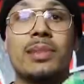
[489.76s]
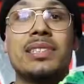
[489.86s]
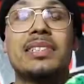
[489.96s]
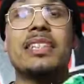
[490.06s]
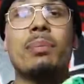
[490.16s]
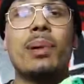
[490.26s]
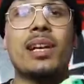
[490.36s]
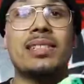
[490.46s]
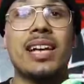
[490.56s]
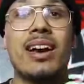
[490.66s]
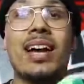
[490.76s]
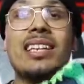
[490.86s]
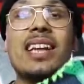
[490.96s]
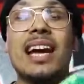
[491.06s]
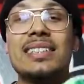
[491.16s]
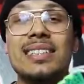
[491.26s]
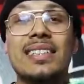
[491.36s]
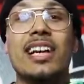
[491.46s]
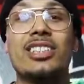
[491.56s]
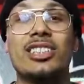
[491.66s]
But to see the price now at one thousand
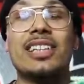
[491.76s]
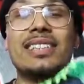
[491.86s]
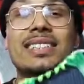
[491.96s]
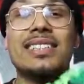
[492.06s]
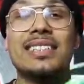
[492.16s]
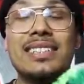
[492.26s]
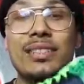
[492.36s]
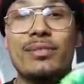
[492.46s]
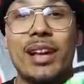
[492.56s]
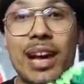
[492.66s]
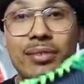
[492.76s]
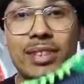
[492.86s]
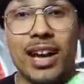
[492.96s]
nine hundred sixty-five